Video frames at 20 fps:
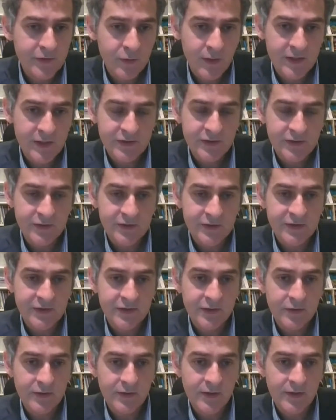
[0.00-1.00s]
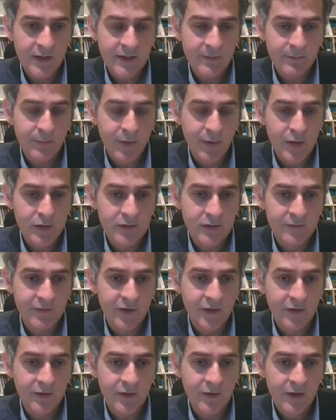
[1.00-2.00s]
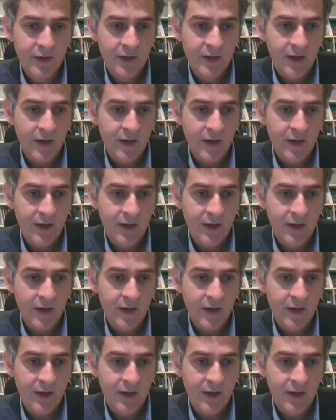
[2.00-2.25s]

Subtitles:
questions to both of you,